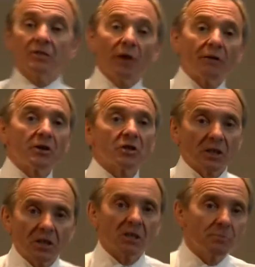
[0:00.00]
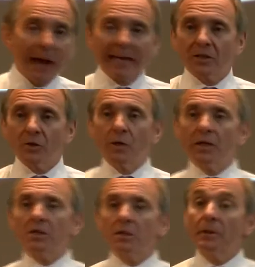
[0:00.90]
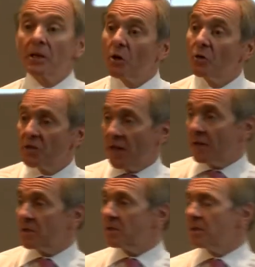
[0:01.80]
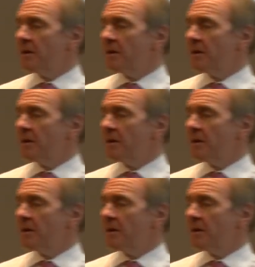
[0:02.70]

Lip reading: It's very interesting. This is back to leadership in a context.